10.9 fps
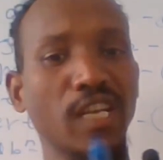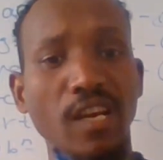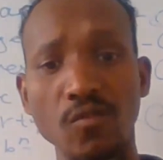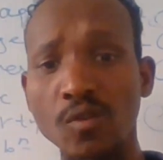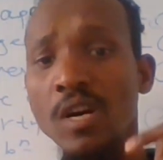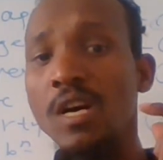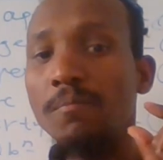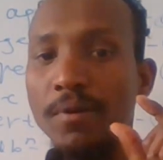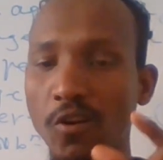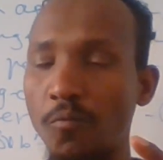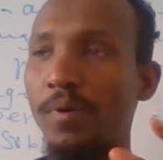new
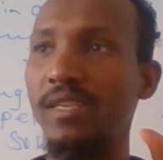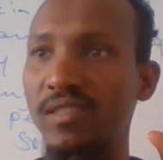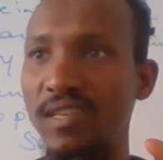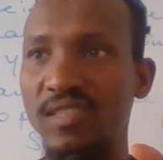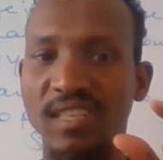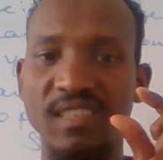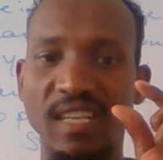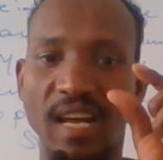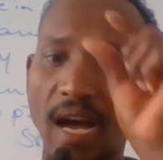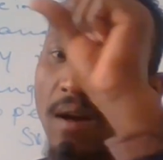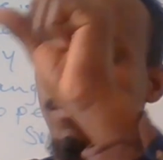properties. It can
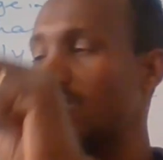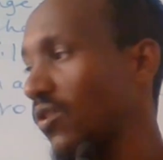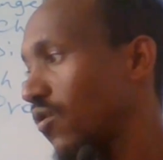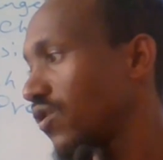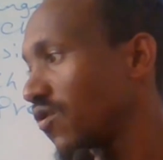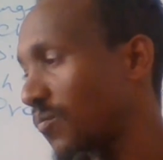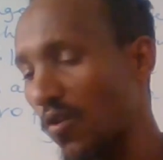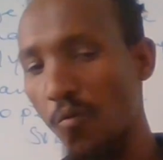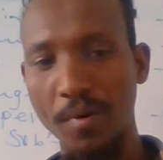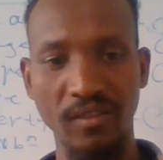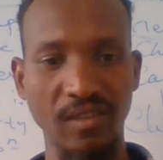have its own new
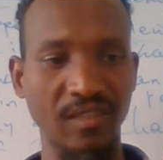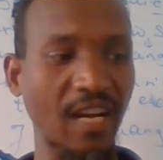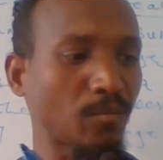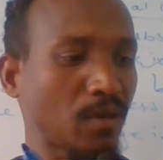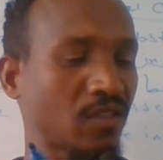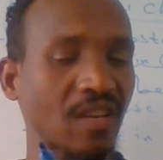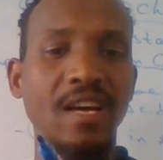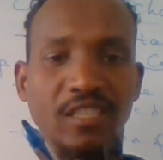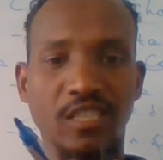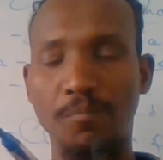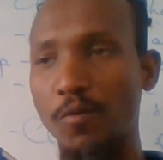properties. That means
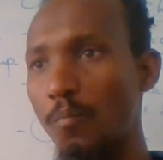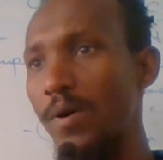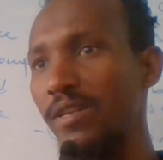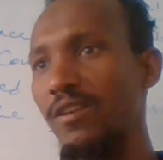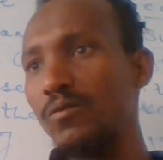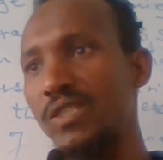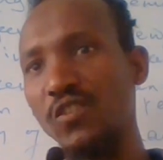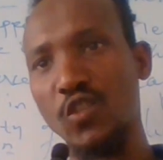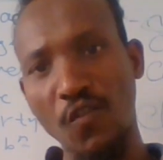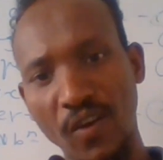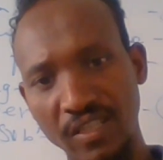the property of the
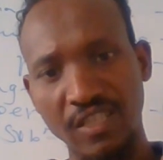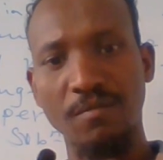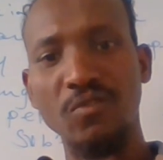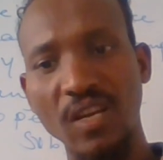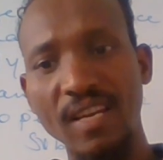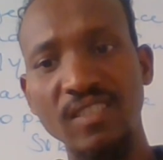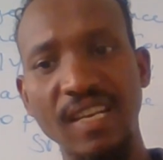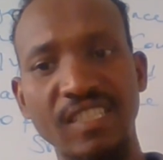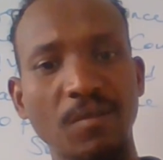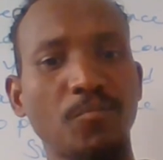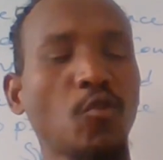first substance and
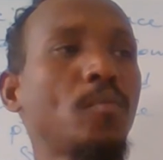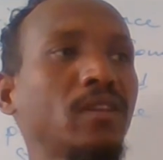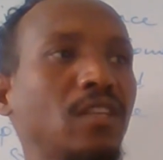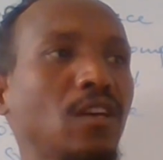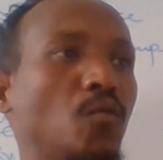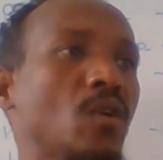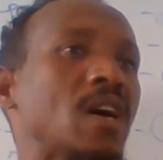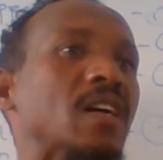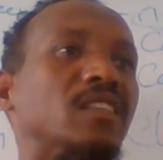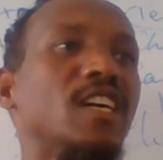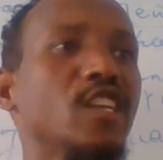the property of
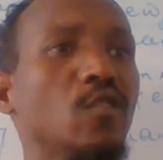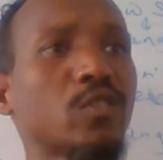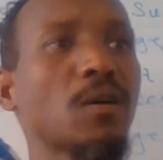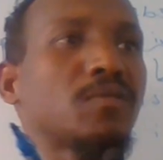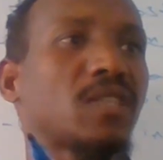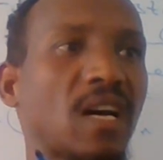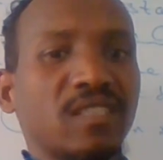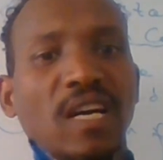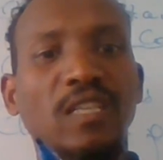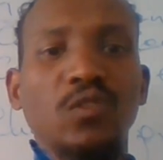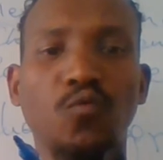the new substance
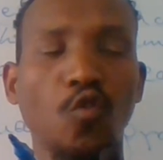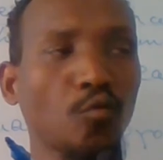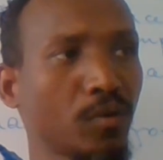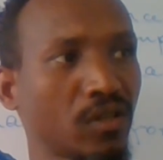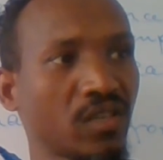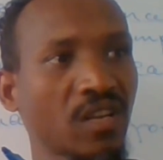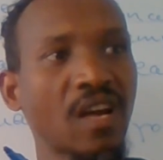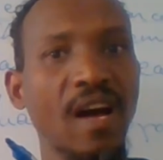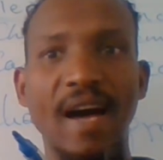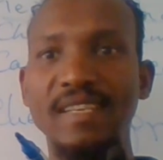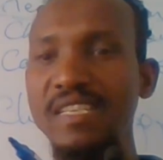that is formed
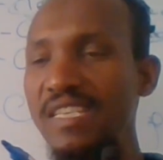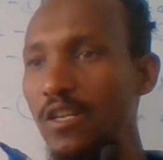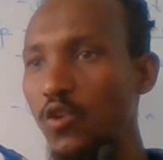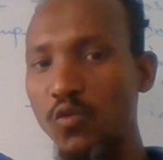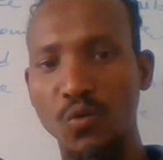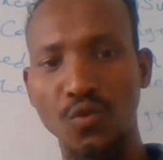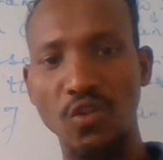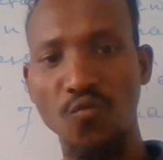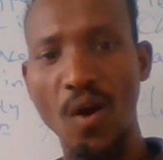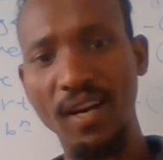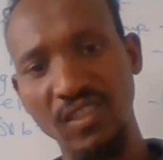as a result of different
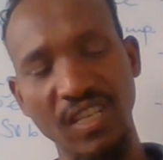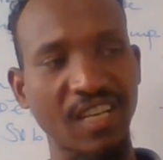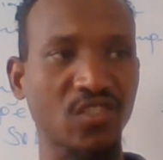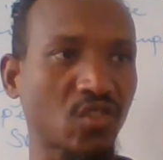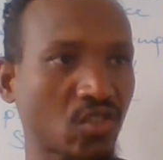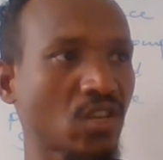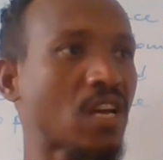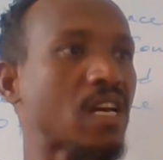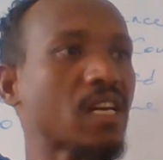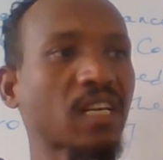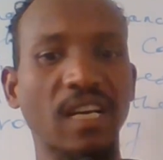factors
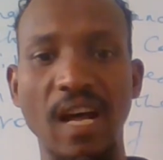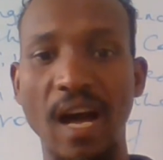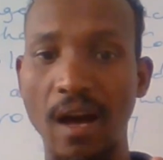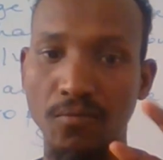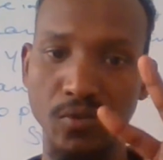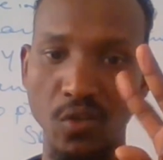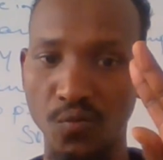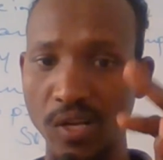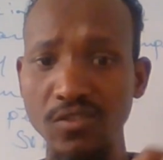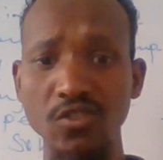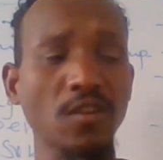can have different